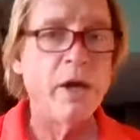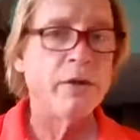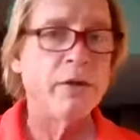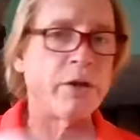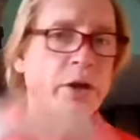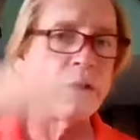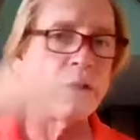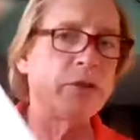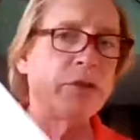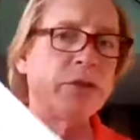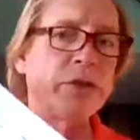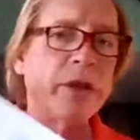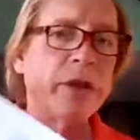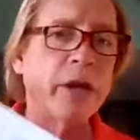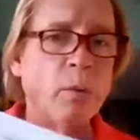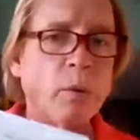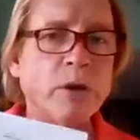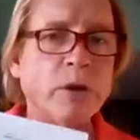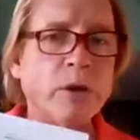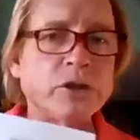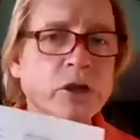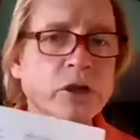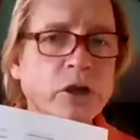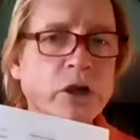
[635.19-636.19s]
The other thing I
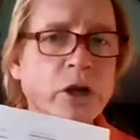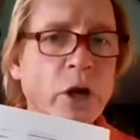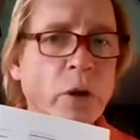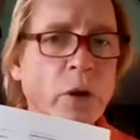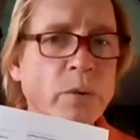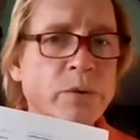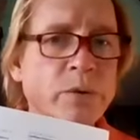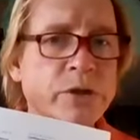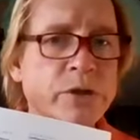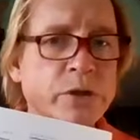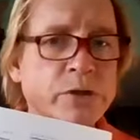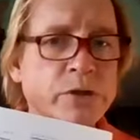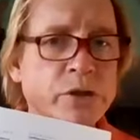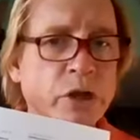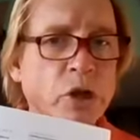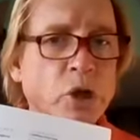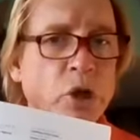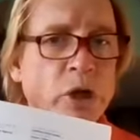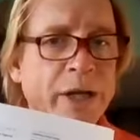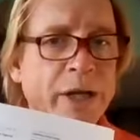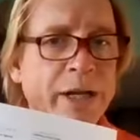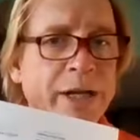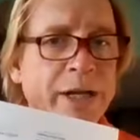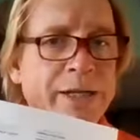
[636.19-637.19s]
want you to know is there's a
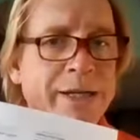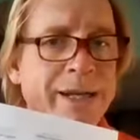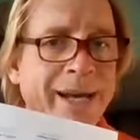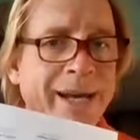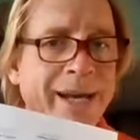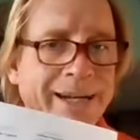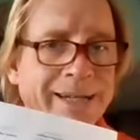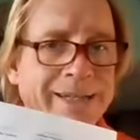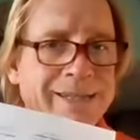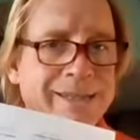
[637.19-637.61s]
good index.